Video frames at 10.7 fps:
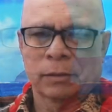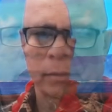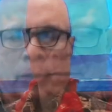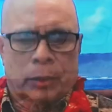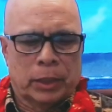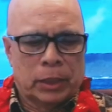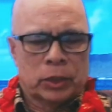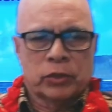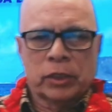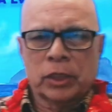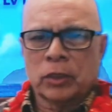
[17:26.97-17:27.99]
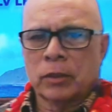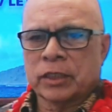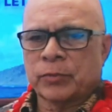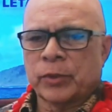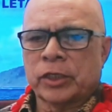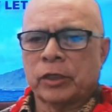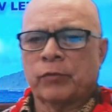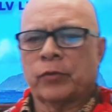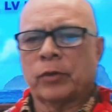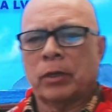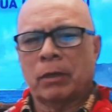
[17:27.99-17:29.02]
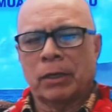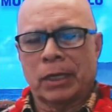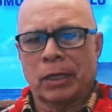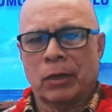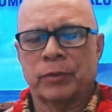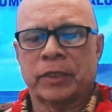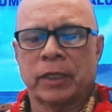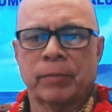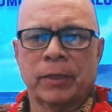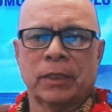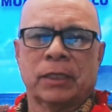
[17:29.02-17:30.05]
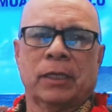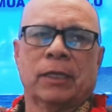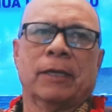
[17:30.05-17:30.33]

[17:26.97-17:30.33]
The traditional expression for alagaupu segment,